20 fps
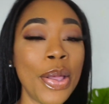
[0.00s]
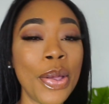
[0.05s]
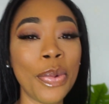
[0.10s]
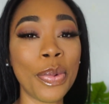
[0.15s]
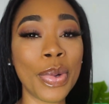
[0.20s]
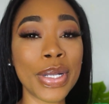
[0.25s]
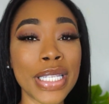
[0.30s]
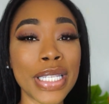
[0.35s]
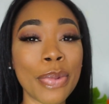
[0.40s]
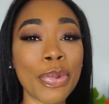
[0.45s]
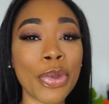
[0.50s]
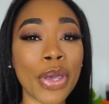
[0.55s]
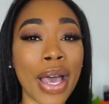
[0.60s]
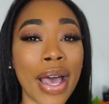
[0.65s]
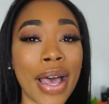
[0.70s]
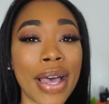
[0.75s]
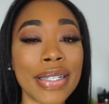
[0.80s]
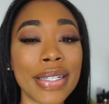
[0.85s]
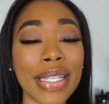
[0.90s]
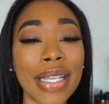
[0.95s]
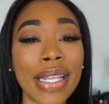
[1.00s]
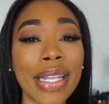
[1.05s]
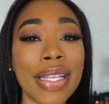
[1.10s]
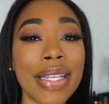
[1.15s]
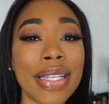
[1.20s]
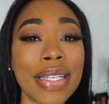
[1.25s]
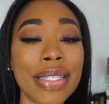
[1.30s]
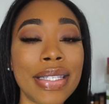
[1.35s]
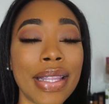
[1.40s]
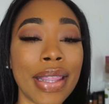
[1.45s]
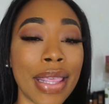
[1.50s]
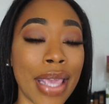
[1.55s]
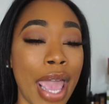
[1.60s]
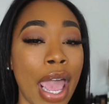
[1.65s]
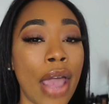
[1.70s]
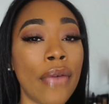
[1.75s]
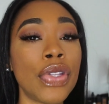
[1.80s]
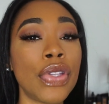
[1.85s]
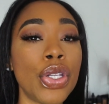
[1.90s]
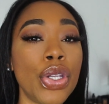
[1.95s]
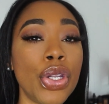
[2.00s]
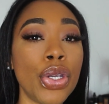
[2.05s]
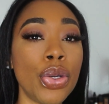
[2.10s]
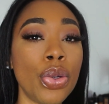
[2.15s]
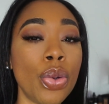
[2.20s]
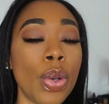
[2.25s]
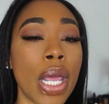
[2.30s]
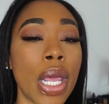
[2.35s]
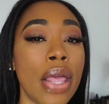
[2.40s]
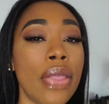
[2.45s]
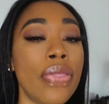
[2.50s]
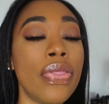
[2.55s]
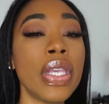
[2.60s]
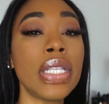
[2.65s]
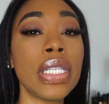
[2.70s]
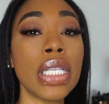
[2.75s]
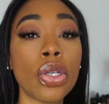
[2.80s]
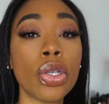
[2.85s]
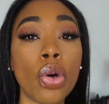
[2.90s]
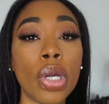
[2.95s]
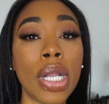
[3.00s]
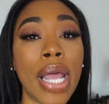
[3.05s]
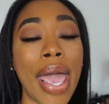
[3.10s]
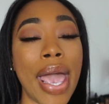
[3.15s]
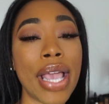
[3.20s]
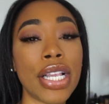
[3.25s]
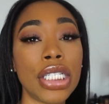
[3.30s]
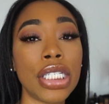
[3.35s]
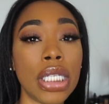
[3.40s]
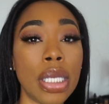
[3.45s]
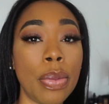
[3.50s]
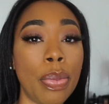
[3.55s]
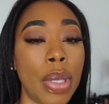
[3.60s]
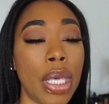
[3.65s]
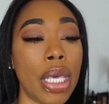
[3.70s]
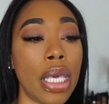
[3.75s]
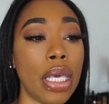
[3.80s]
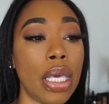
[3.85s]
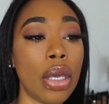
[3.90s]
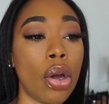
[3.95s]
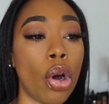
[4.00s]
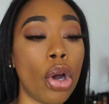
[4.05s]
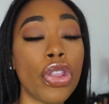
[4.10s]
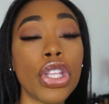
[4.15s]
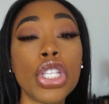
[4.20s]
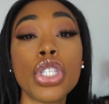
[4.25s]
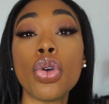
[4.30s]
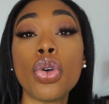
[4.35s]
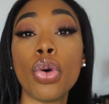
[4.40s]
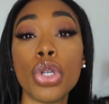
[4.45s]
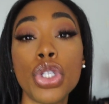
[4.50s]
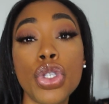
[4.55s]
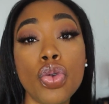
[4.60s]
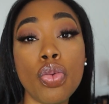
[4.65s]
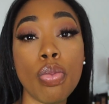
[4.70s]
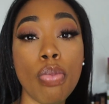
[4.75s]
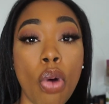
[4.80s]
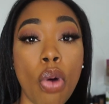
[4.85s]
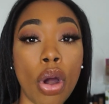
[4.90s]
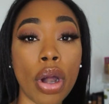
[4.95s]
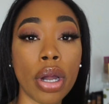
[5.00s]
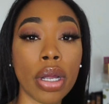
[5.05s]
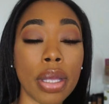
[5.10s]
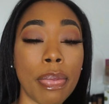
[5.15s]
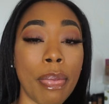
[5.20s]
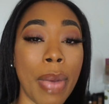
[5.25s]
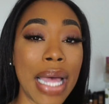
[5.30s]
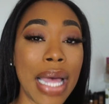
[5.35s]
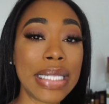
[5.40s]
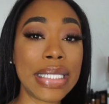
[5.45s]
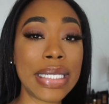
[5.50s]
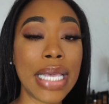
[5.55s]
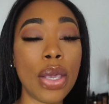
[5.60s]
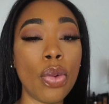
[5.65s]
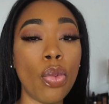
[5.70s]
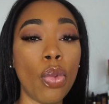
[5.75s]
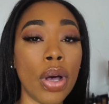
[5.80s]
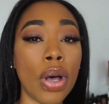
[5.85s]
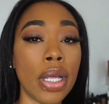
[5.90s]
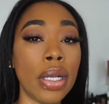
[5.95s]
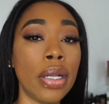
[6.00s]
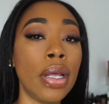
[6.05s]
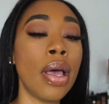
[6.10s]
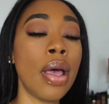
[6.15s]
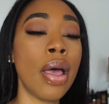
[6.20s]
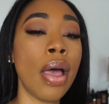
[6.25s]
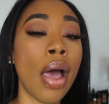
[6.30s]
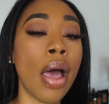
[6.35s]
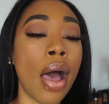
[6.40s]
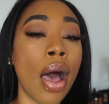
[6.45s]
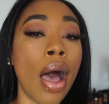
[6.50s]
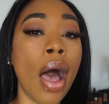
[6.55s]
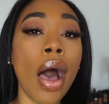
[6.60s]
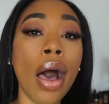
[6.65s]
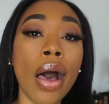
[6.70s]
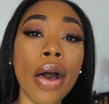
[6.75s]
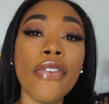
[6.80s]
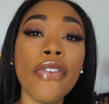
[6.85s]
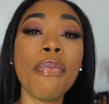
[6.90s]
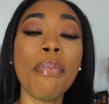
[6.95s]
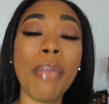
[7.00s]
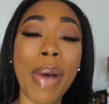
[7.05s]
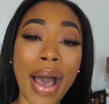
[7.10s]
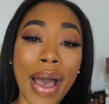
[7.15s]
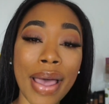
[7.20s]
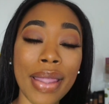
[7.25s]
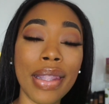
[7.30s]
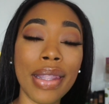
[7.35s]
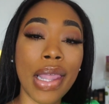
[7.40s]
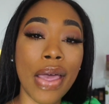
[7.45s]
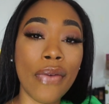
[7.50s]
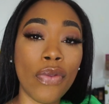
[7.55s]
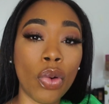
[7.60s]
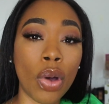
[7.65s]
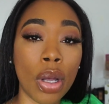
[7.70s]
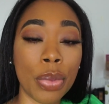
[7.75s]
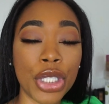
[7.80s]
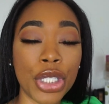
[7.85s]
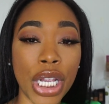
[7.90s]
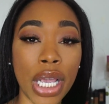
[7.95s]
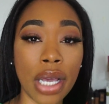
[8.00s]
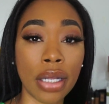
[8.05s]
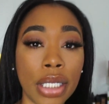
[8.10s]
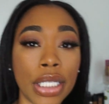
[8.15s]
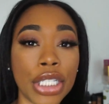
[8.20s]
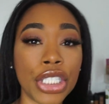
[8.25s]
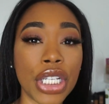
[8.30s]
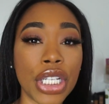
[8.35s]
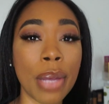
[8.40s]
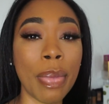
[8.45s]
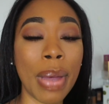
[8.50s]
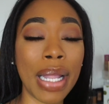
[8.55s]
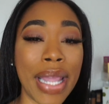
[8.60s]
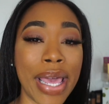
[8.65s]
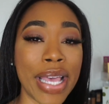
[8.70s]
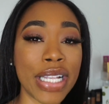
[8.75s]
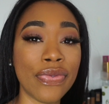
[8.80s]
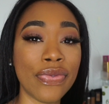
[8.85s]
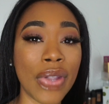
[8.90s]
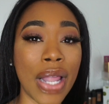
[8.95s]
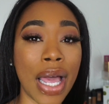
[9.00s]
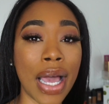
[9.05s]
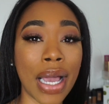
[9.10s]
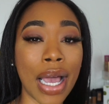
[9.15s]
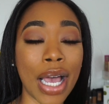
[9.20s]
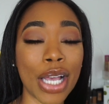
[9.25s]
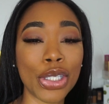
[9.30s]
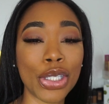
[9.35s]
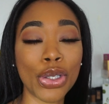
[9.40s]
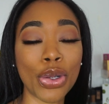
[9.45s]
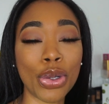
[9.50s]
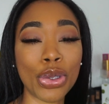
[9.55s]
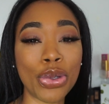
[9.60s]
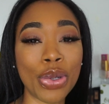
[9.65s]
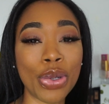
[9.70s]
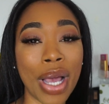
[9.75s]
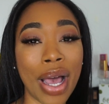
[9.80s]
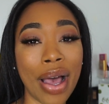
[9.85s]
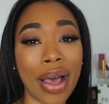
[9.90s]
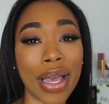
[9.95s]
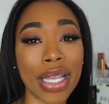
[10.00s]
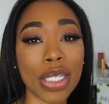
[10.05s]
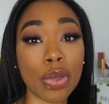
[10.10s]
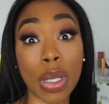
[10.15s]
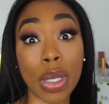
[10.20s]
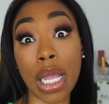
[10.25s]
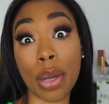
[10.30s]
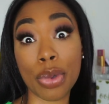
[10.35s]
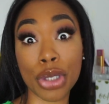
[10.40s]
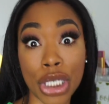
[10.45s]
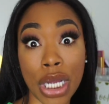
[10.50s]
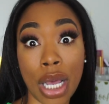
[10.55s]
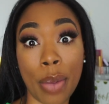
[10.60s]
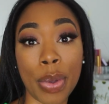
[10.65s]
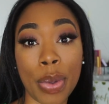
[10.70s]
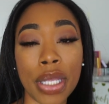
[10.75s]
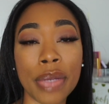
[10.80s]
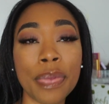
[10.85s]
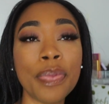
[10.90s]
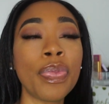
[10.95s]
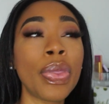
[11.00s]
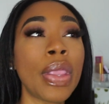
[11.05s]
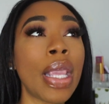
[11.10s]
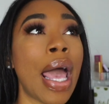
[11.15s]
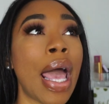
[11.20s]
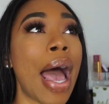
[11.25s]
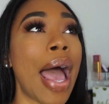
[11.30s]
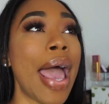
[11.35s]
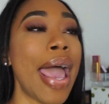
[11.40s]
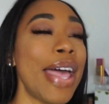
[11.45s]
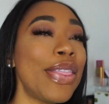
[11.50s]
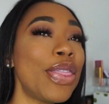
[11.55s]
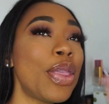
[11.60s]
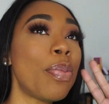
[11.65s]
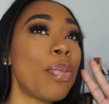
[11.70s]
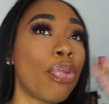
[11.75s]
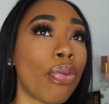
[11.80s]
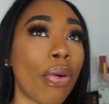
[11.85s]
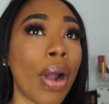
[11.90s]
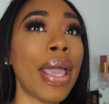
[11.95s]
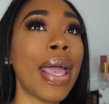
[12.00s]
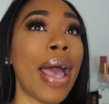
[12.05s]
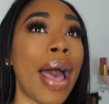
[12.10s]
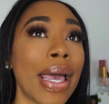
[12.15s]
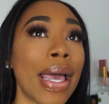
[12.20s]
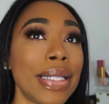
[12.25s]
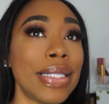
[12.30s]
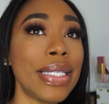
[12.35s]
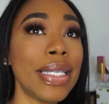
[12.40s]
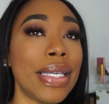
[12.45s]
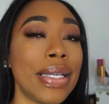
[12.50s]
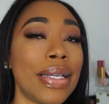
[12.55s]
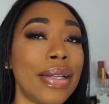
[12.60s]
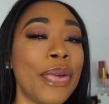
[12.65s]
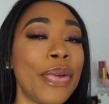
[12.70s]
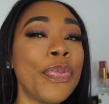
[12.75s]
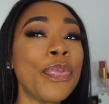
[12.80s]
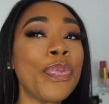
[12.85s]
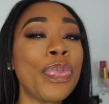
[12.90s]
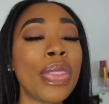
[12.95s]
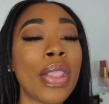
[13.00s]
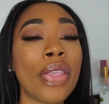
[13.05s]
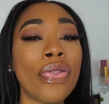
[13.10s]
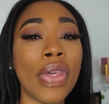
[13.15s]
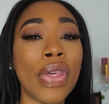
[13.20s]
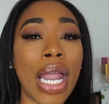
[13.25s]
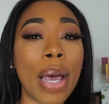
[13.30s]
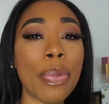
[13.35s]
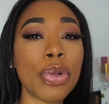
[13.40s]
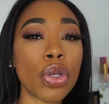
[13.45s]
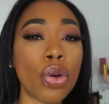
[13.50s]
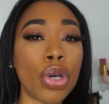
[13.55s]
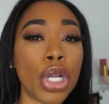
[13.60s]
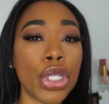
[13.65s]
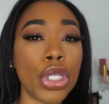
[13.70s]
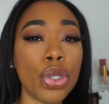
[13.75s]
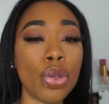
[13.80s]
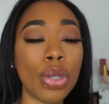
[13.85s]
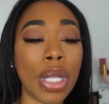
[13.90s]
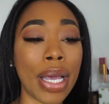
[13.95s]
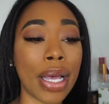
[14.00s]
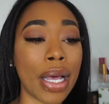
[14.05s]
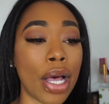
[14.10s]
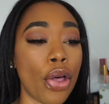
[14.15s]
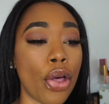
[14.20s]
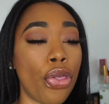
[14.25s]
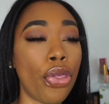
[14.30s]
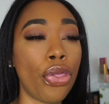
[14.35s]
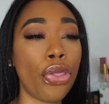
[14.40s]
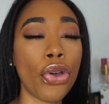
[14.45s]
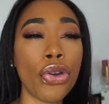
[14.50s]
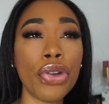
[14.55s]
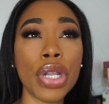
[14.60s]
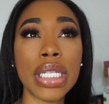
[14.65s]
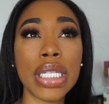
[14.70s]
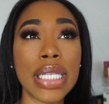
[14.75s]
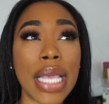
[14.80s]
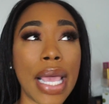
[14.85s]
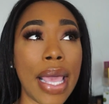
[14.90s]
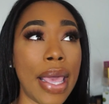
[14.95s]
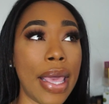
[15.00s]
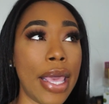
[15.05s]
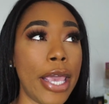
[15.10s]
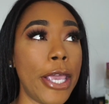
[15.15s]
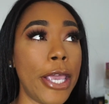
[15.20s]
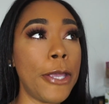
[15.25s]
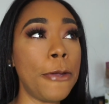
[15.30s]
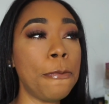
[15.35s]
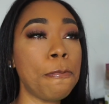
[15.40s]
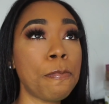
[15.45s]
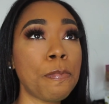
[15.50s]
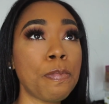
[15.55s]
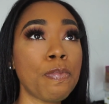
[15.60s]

What's up, you guys? It is the afternoon, and this is going to actually be, or this is going to mark my day one of my level up challenge. In my last vlog, I showed you guys while I was shopping, I had the bright idea that I was going to do like a 30-day